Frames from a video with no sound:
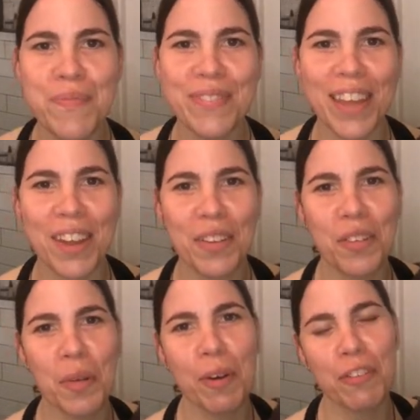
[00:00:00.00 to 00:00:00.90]
Thank you
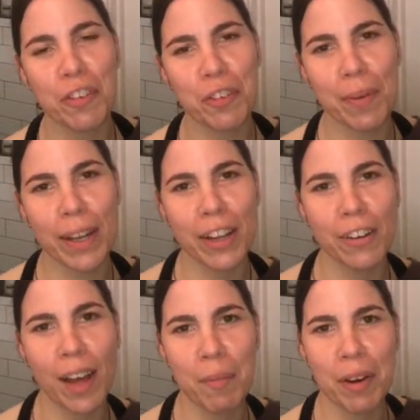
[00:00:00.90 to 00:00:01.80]
so much for spending your
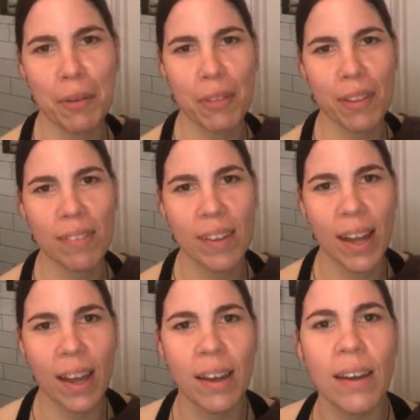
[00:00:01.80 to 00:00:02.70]
time here with us
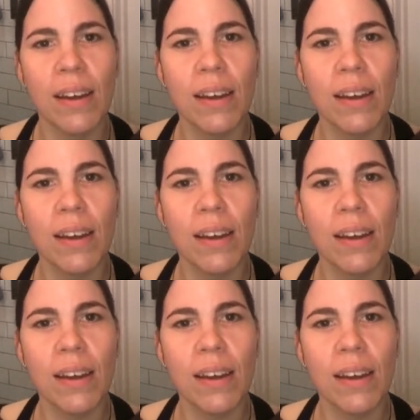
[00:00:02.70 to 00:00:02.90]
today.